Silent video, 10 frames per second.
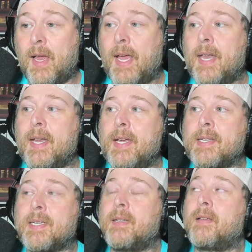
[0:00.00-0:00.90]
it
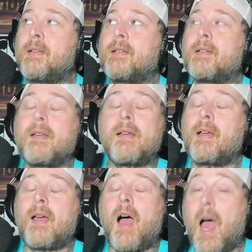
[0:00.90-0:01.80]
is
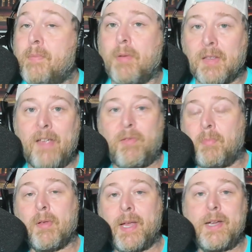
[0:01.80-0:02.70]

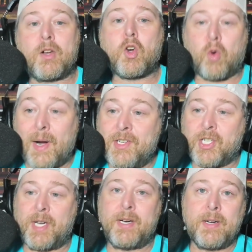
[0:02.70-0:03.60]
unbelievably
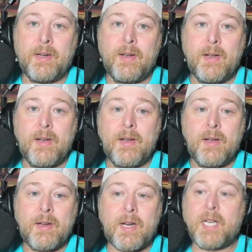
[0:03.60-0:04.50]
cringy
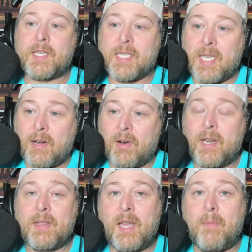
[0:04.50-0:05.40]

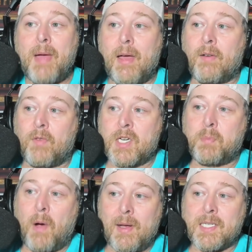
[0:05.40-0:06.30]
considering the amount of
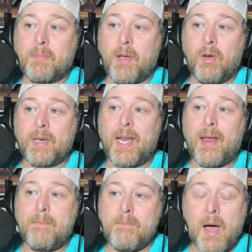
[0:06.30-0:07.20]
responsibility
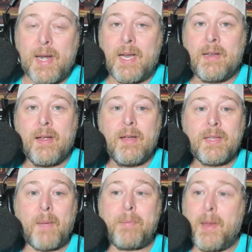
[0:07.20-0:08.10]
and money
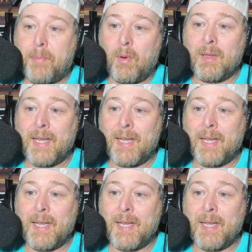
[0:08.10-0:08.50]
that people